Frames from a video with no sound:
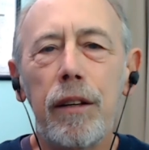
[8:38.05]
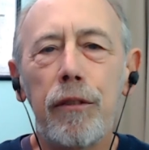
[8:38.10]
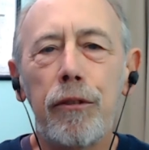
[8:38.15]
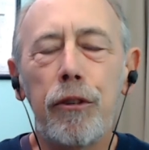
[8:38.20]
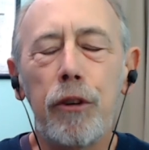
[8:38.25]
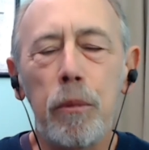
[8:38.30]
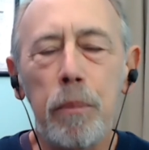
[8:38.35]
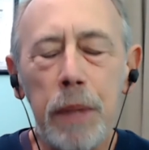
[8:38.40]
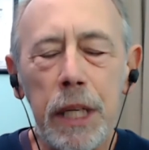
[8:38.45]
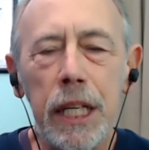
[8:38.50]

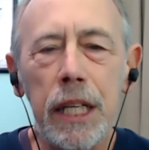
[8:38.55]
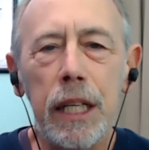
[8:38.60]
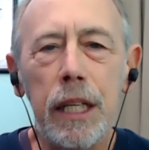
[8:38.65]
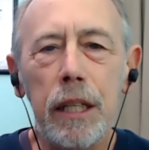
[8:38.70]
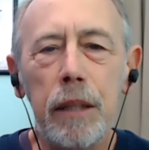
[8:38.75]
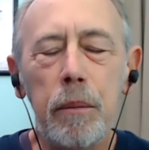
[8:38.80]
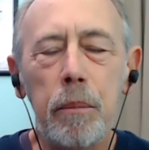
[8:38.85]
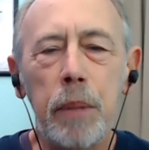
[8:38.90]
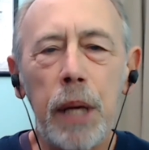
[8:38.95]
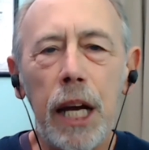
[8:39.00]
For me,
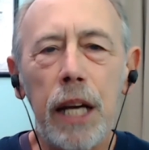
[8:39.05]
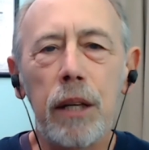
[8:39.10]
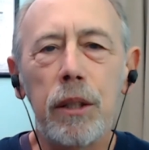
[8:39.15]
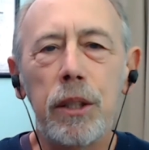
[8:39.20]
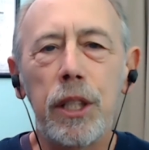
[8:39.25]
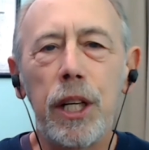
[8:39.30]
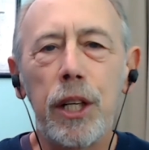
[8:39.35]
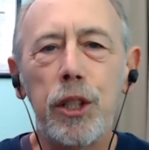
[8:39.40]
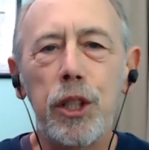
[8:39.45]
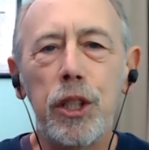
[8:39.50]

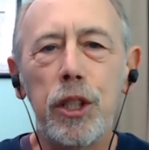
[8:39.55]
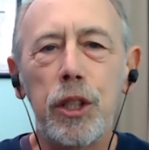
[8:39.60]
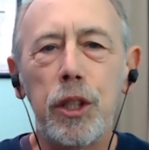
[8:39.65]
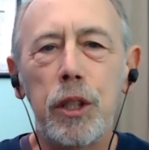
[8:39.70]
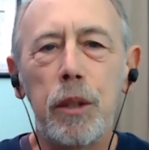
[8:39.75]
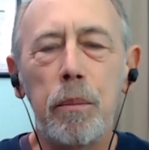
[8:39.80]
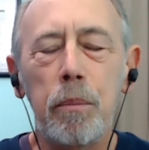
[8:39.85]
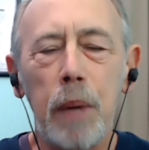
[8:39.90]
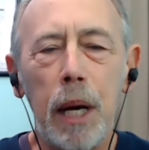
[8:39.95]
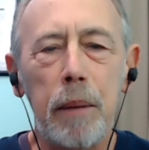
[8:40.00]
BioTouch is
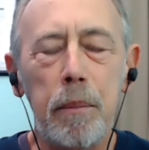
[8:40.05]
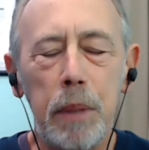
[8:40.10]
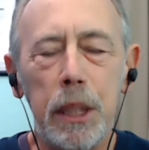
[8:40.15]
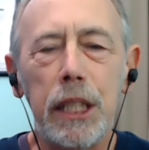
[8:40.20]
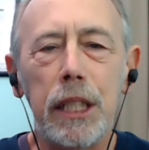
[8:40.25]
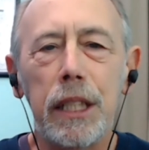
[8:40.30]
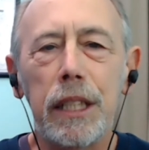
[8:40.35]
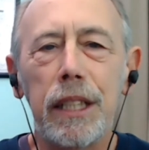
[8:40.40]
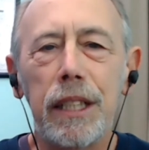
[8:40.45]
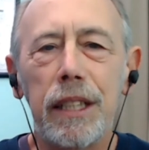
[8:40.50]
my
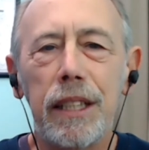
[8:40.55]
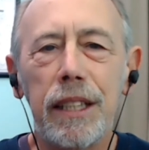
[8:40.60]
being.